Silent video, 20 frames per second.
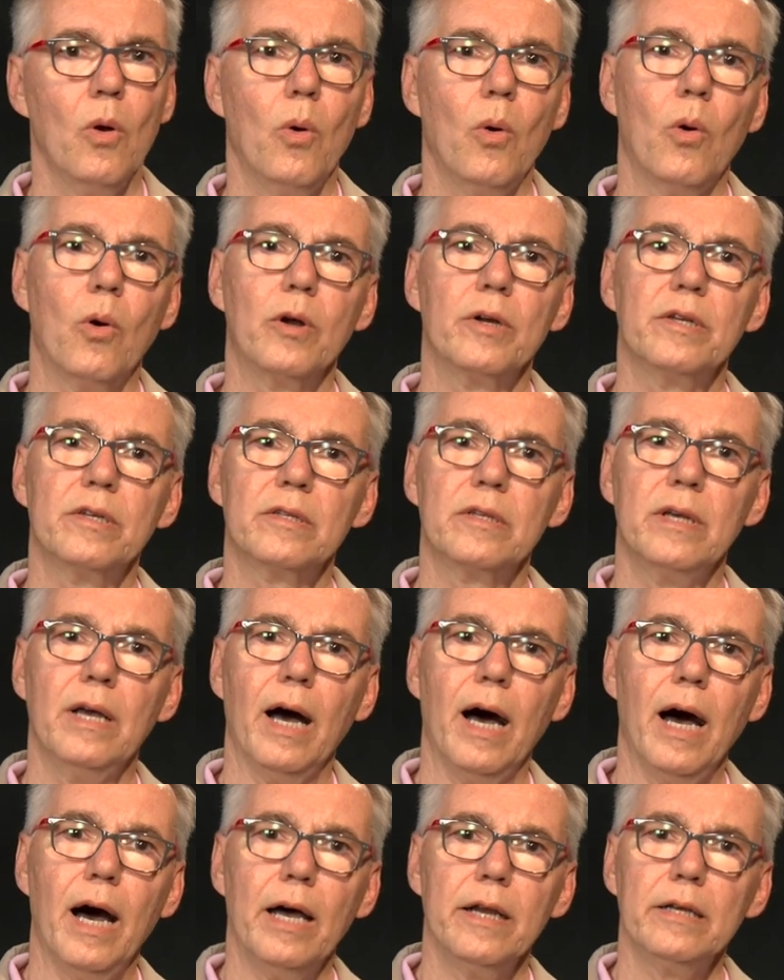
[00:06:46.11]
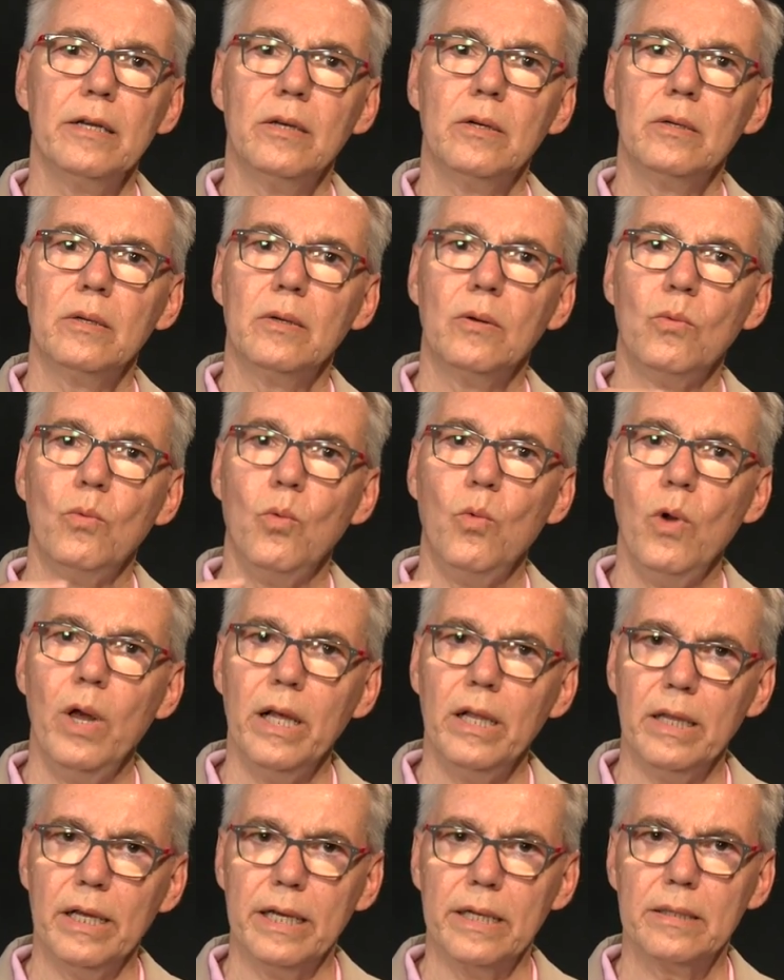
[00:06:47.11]
or does God
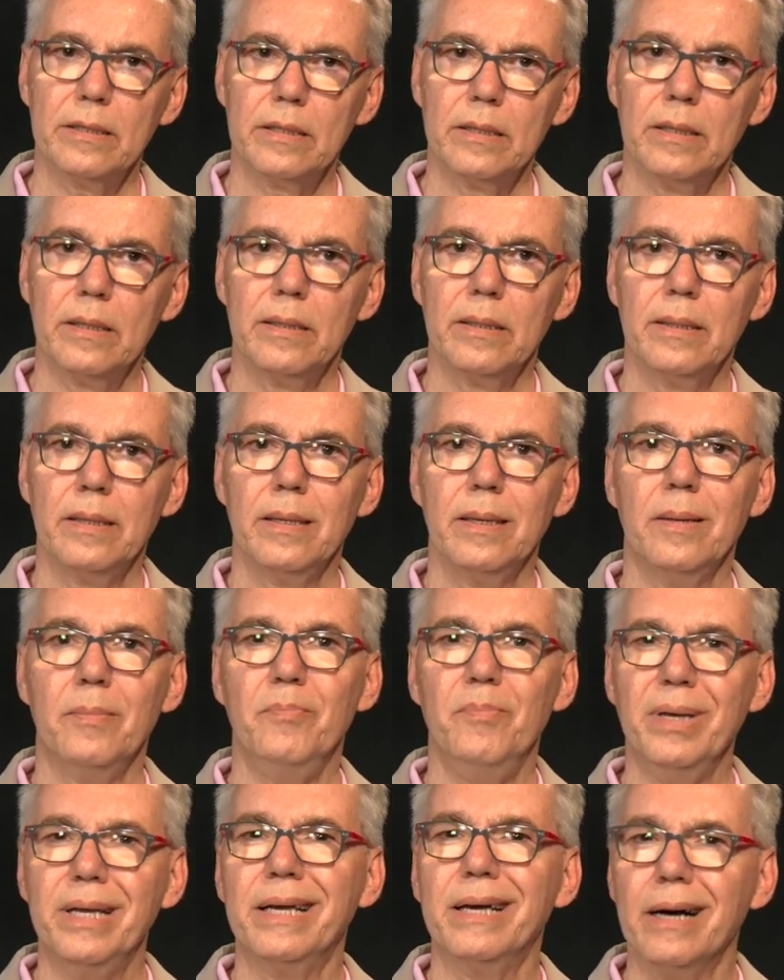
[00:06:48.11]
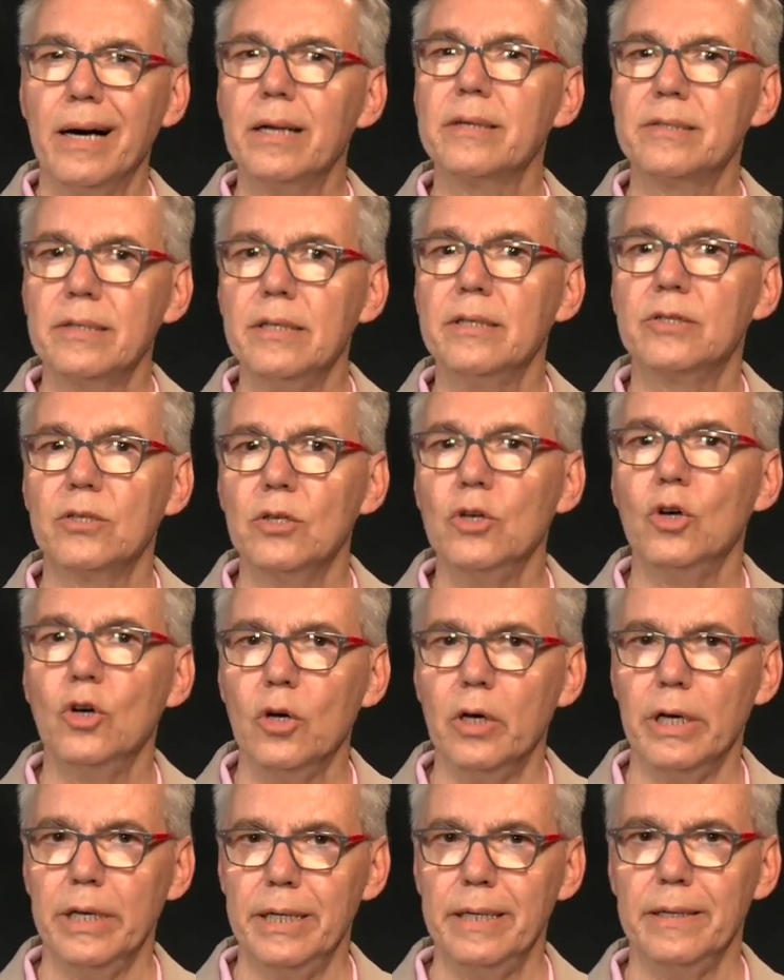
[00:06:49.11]
will it because it's
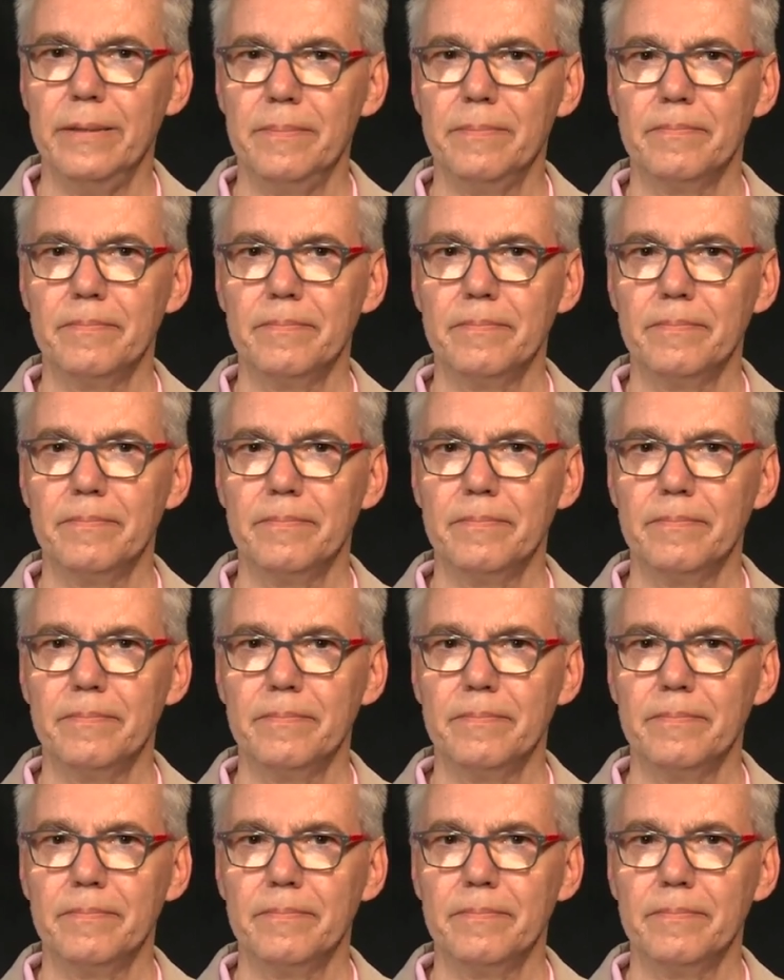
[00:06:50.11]
good?